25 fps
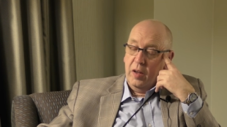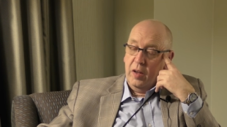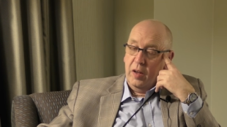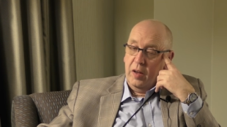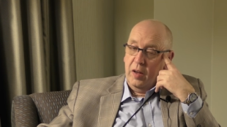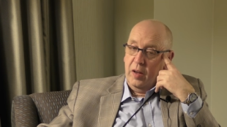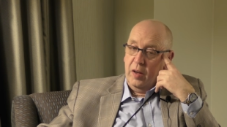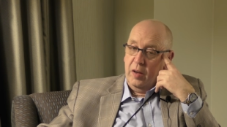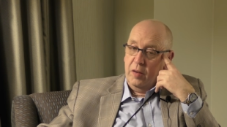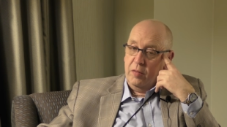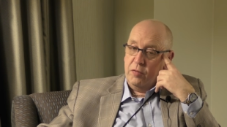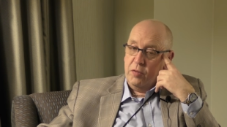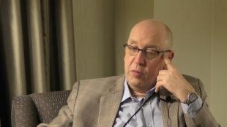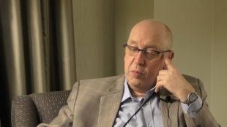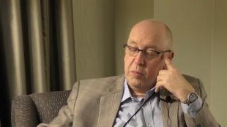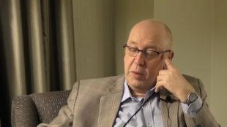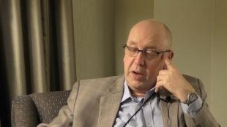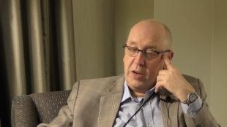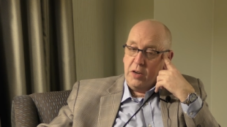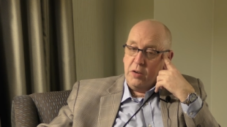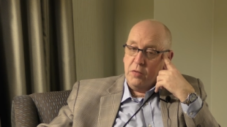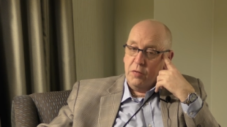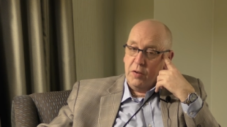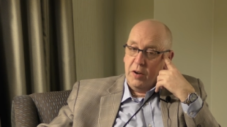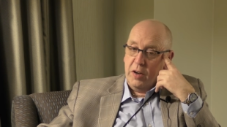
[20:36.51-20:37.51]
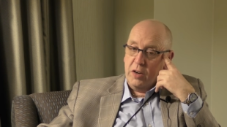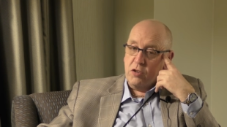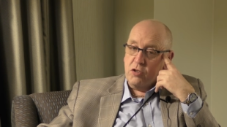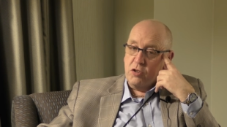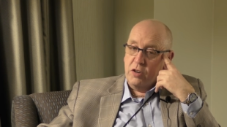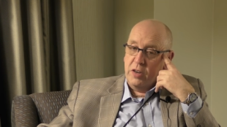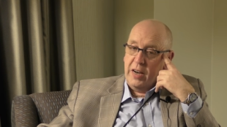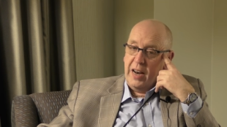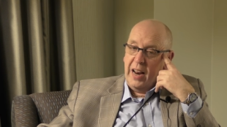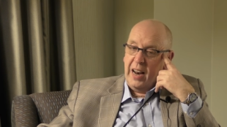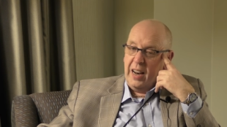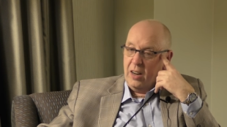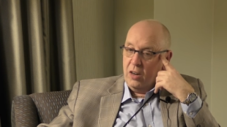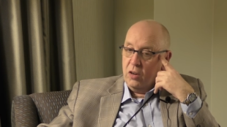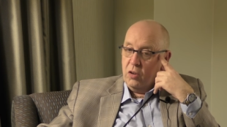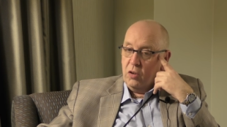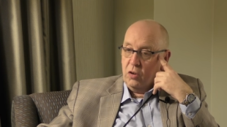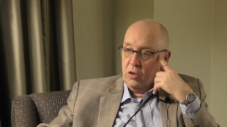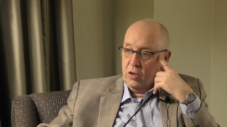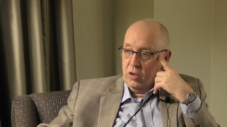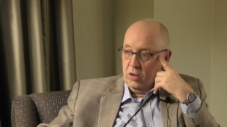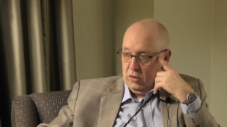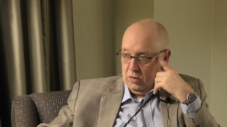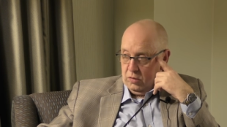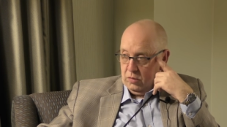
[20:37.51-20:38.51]
uh, for manufacturing
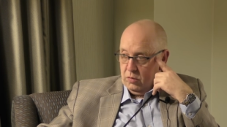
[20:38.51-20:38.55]
analog